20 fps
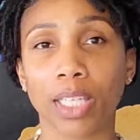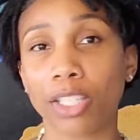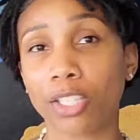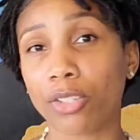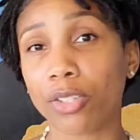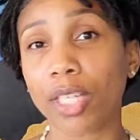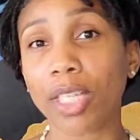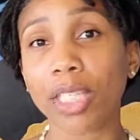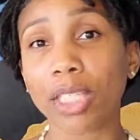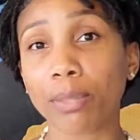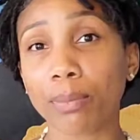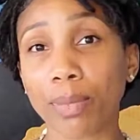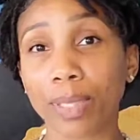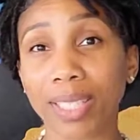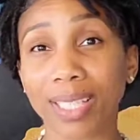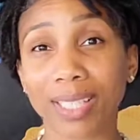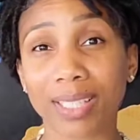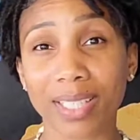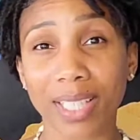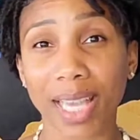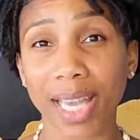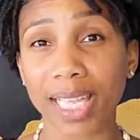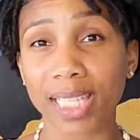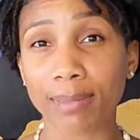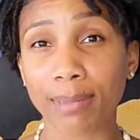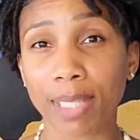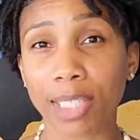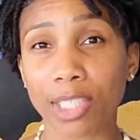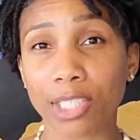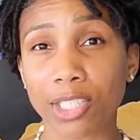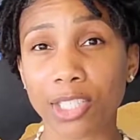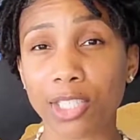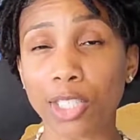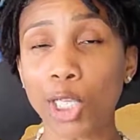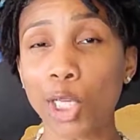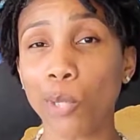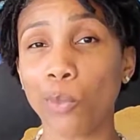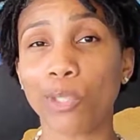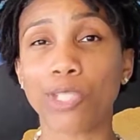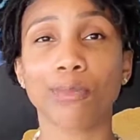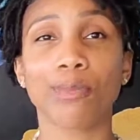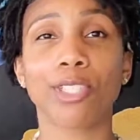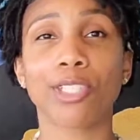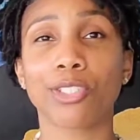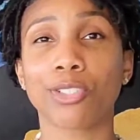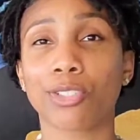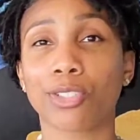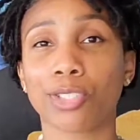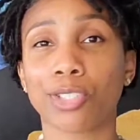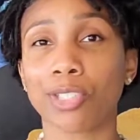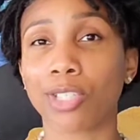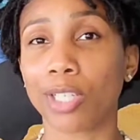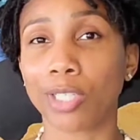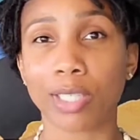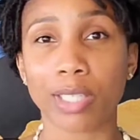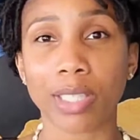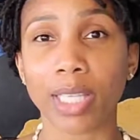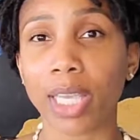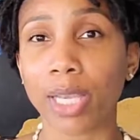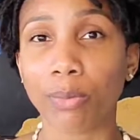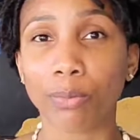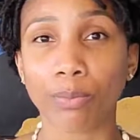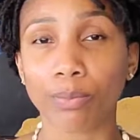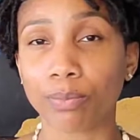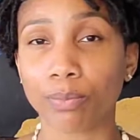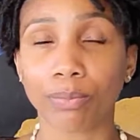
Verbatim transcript: And you'll end up being a task manager, which means you'll just start to take